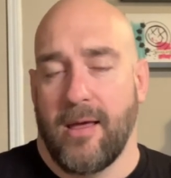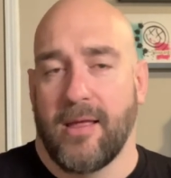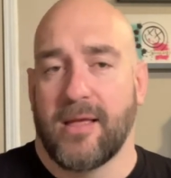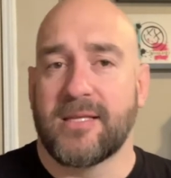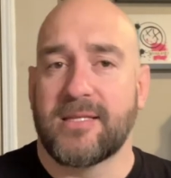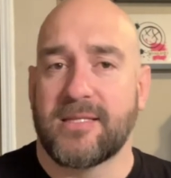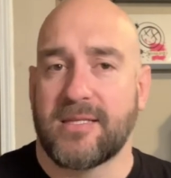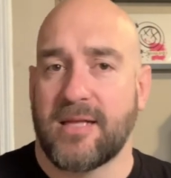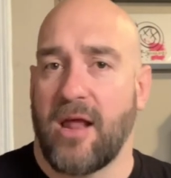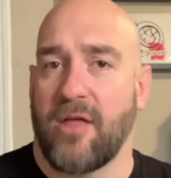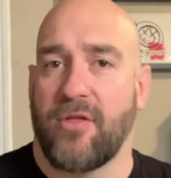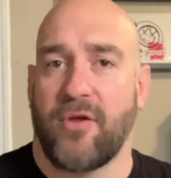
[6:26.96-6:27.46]

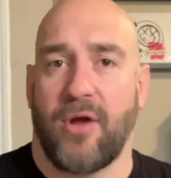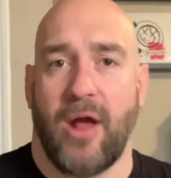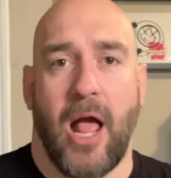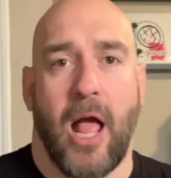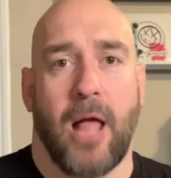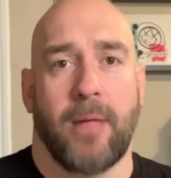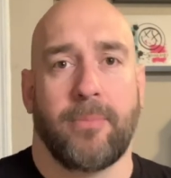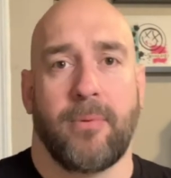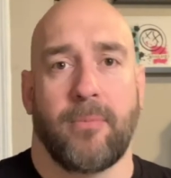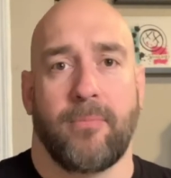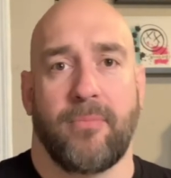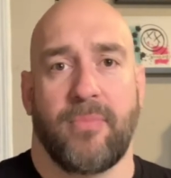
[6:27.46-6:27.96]
this is another
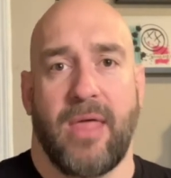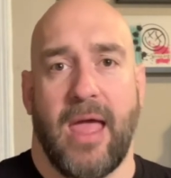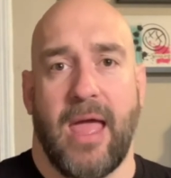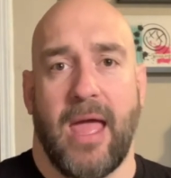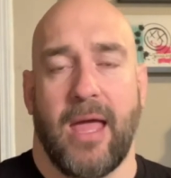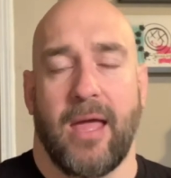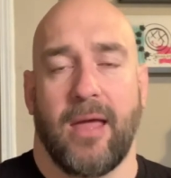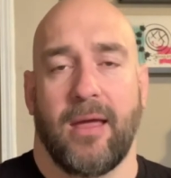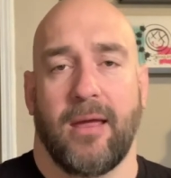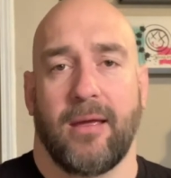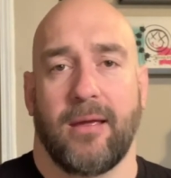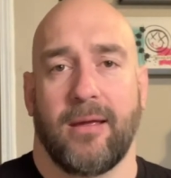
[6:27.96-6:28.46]
album
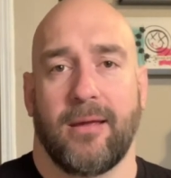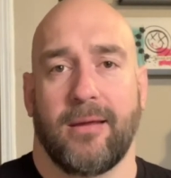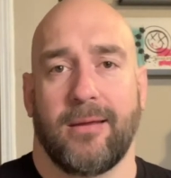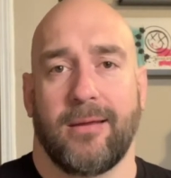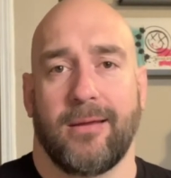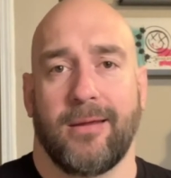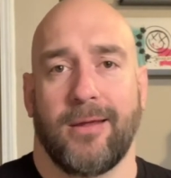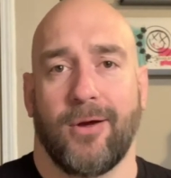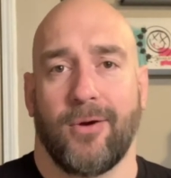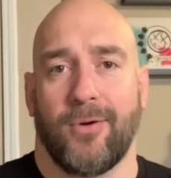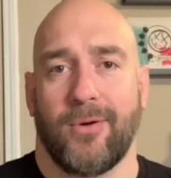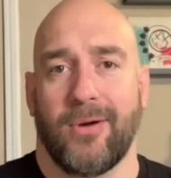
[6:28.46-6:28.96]
that
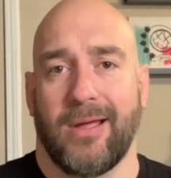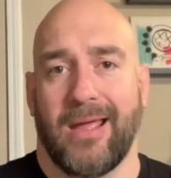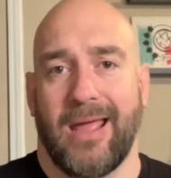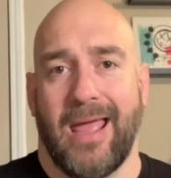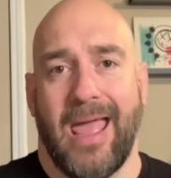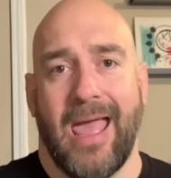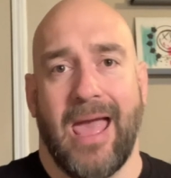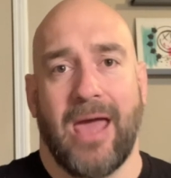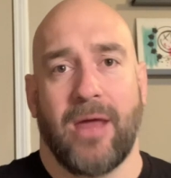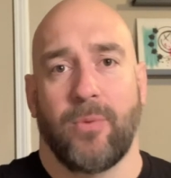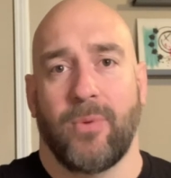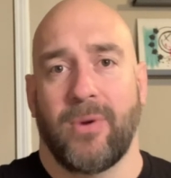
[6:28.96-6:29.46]
you know,
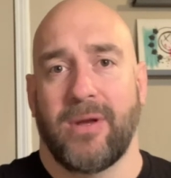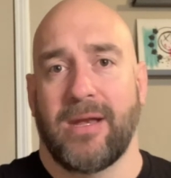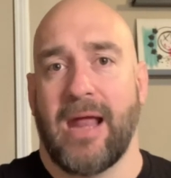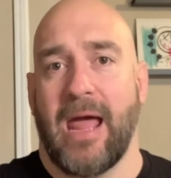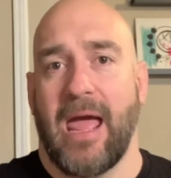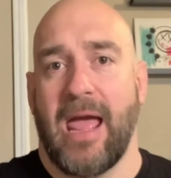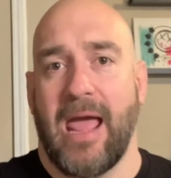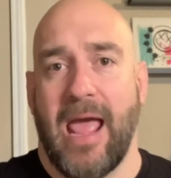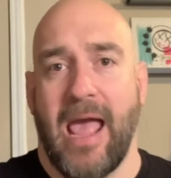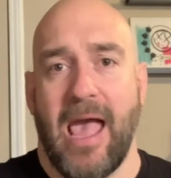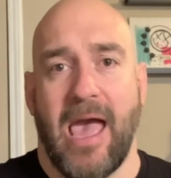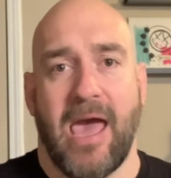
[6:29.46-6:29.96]
had we
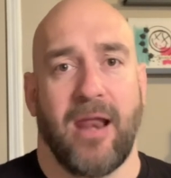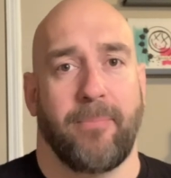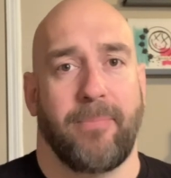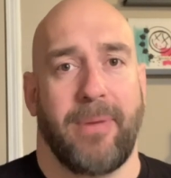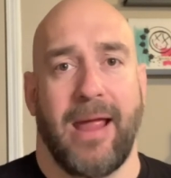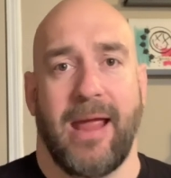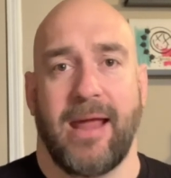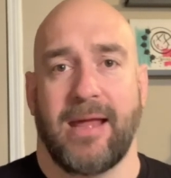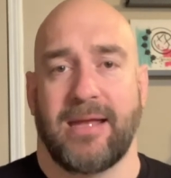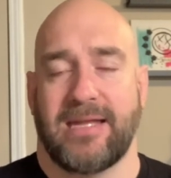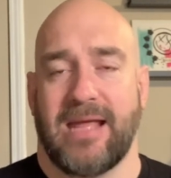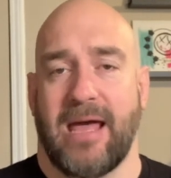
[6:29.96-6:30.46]
not had a
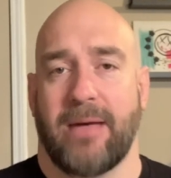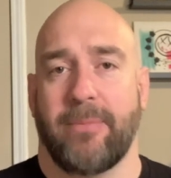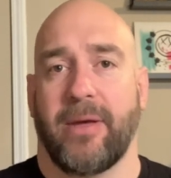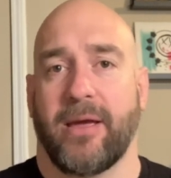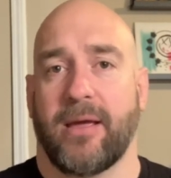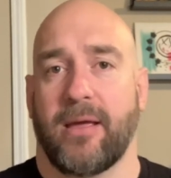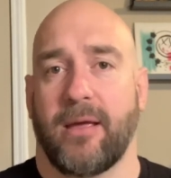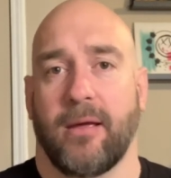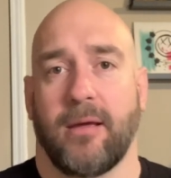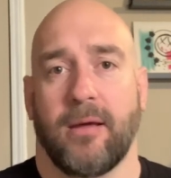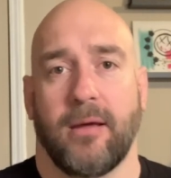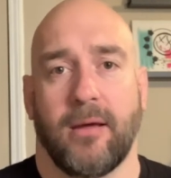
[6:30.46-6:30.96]

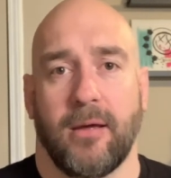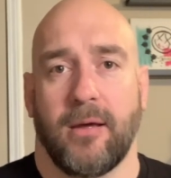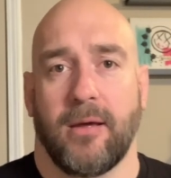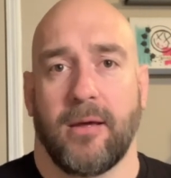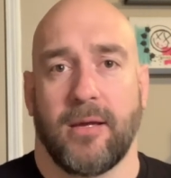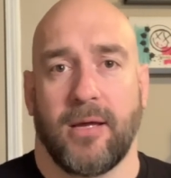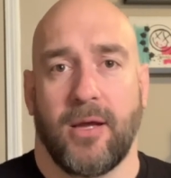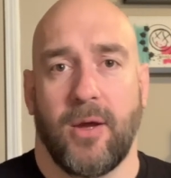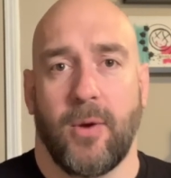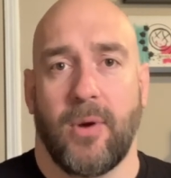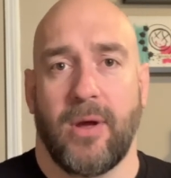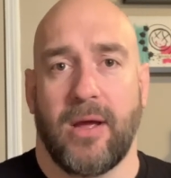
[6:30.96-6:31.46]
pandemic
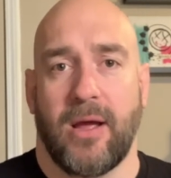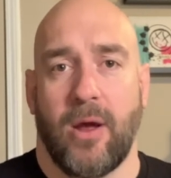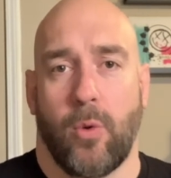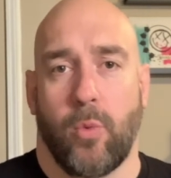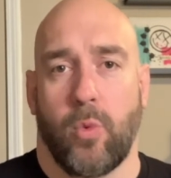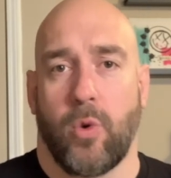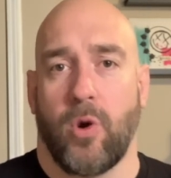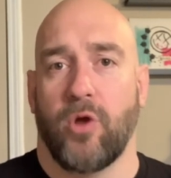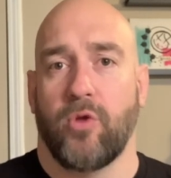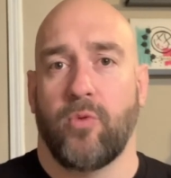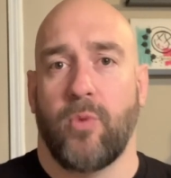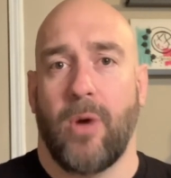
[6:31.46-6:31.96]
going a
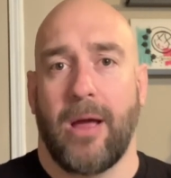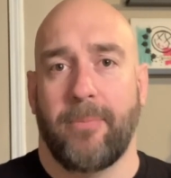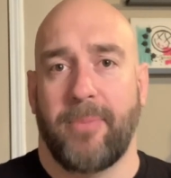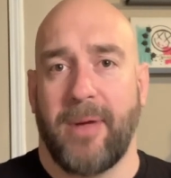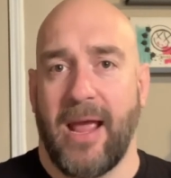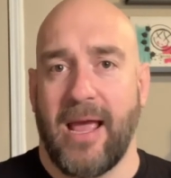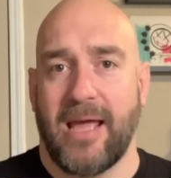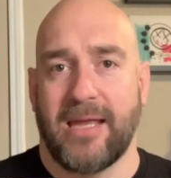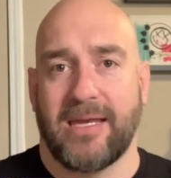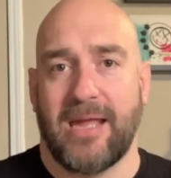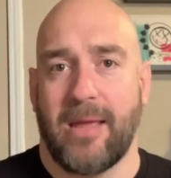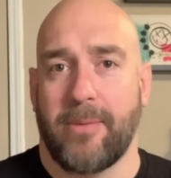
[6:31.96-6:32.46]
worldwide
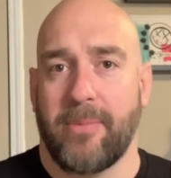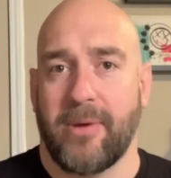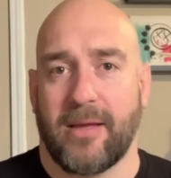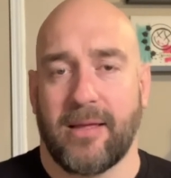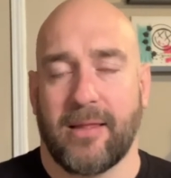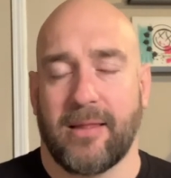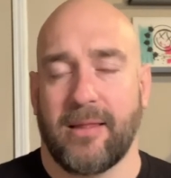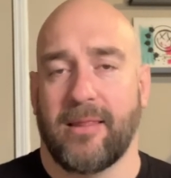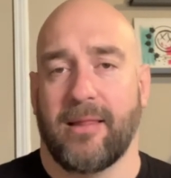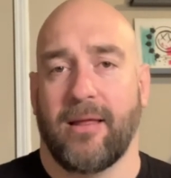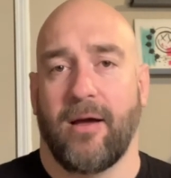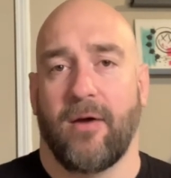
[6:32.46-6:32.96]
pandemic
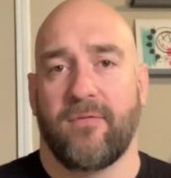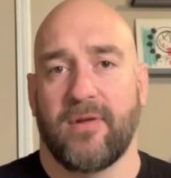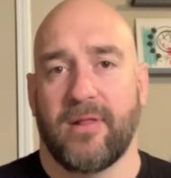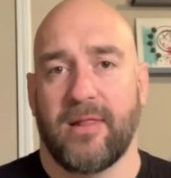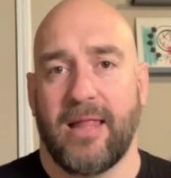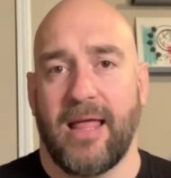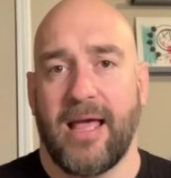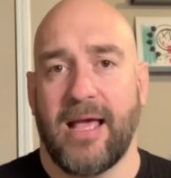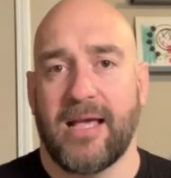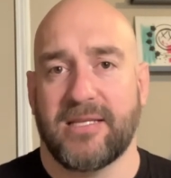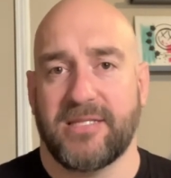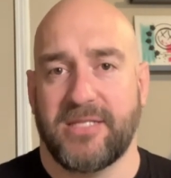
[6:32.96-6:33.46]
over the
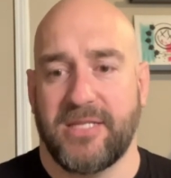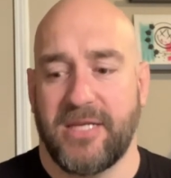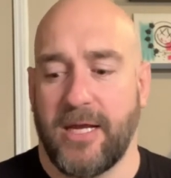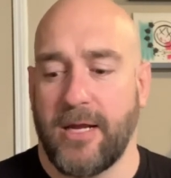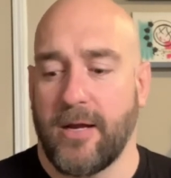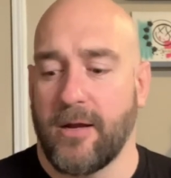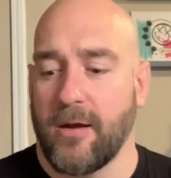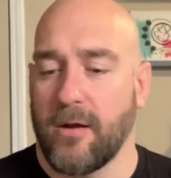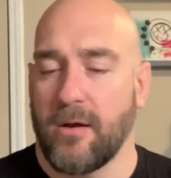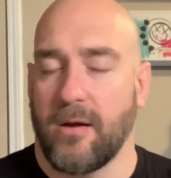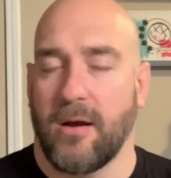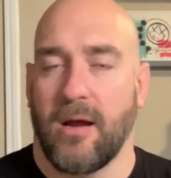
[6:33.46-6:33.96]
last
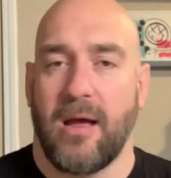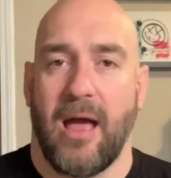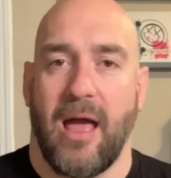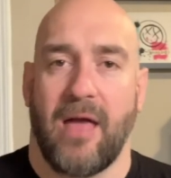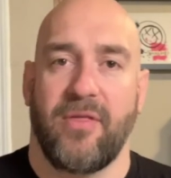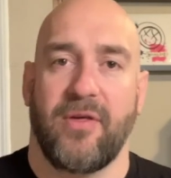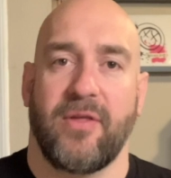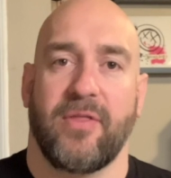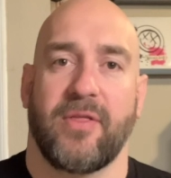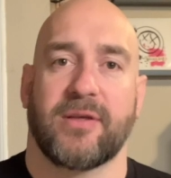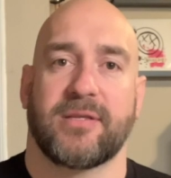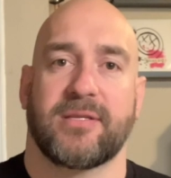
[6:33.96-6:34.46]
year.
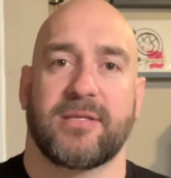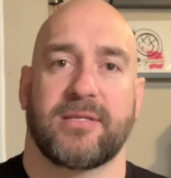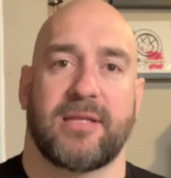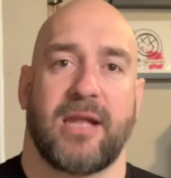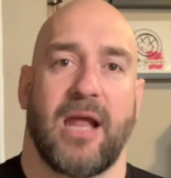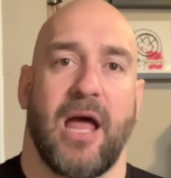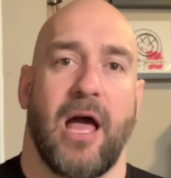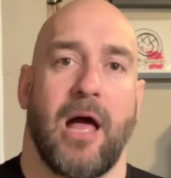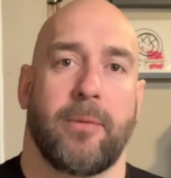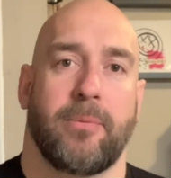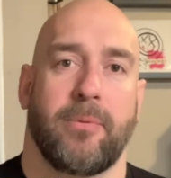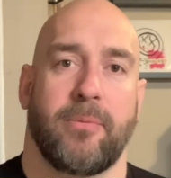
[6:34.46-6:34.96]
I think this is an
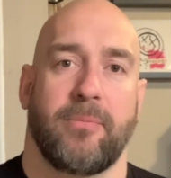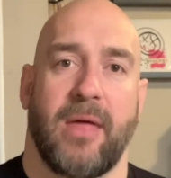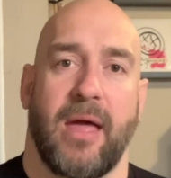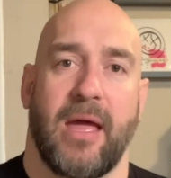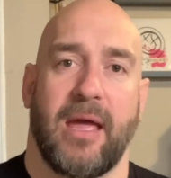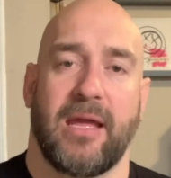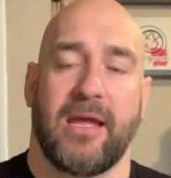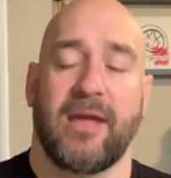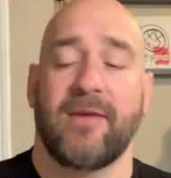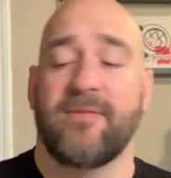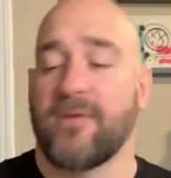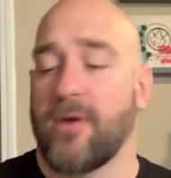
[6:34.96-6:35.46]
album
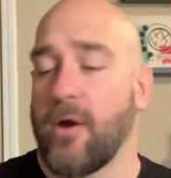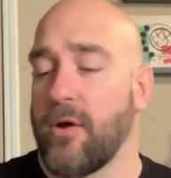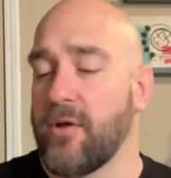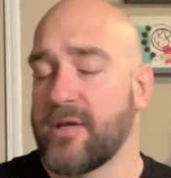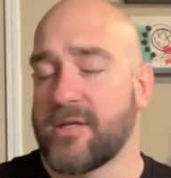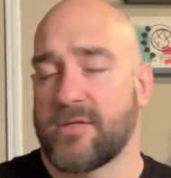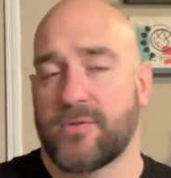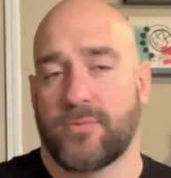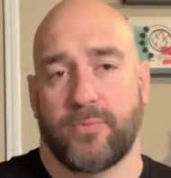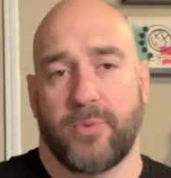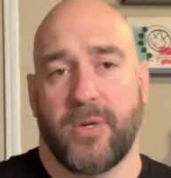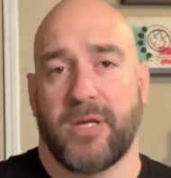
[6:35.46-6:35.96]
that, even though
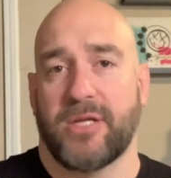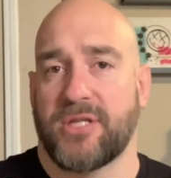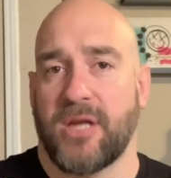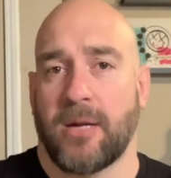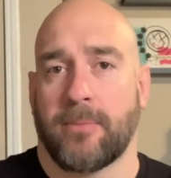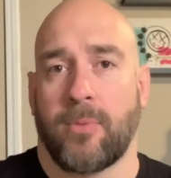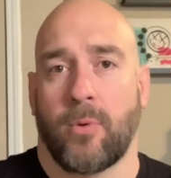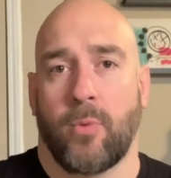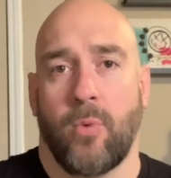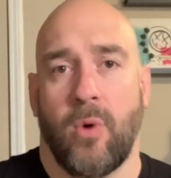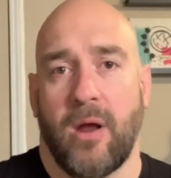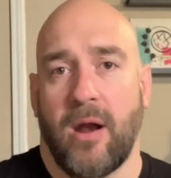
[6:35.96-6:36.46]
this reached
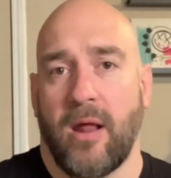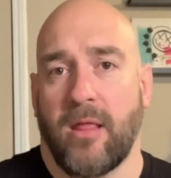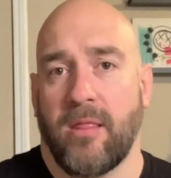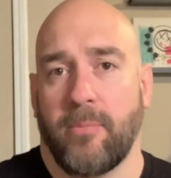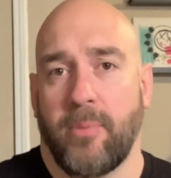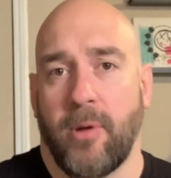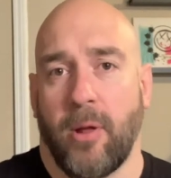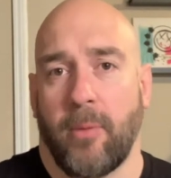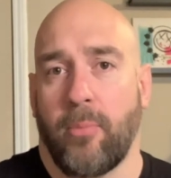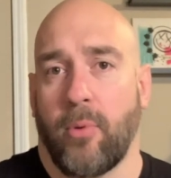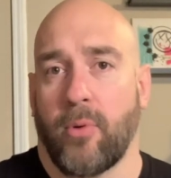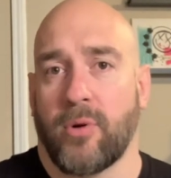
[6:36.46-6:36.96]
number one on the
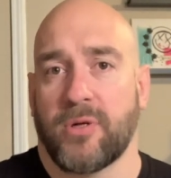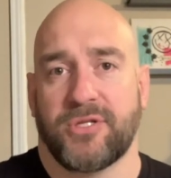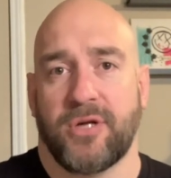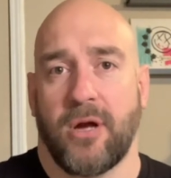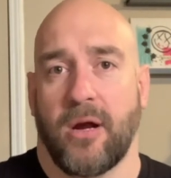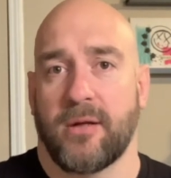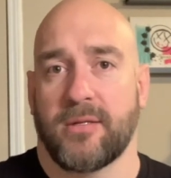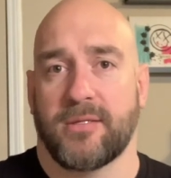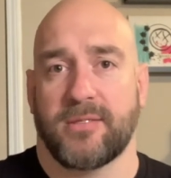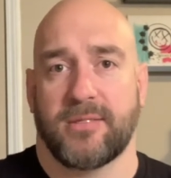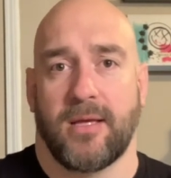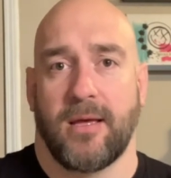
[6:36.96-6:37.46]
Billboard
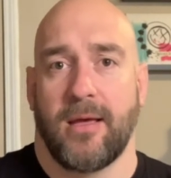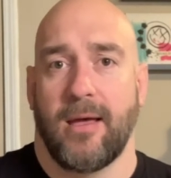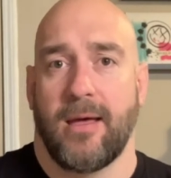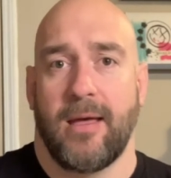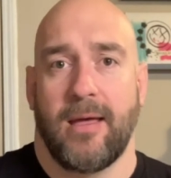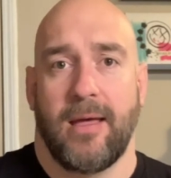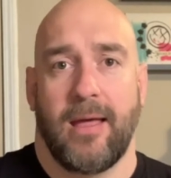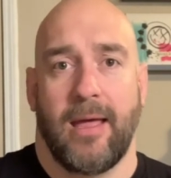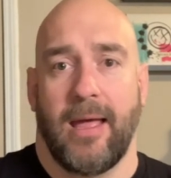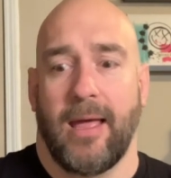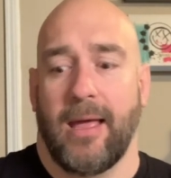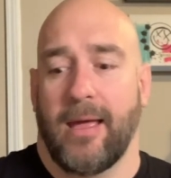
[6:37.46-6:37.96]
charts
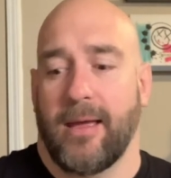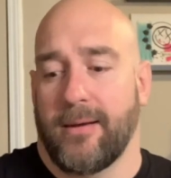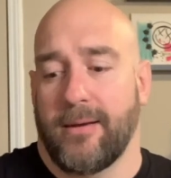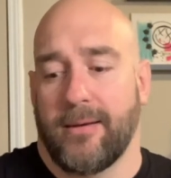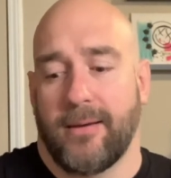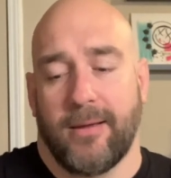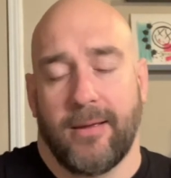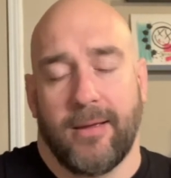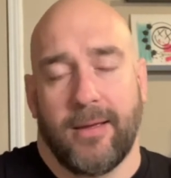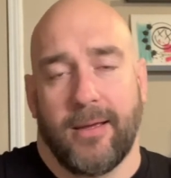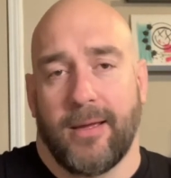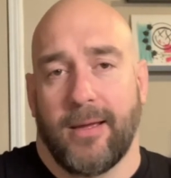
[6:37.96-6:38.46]

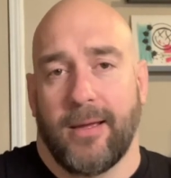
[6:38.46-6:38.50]
and,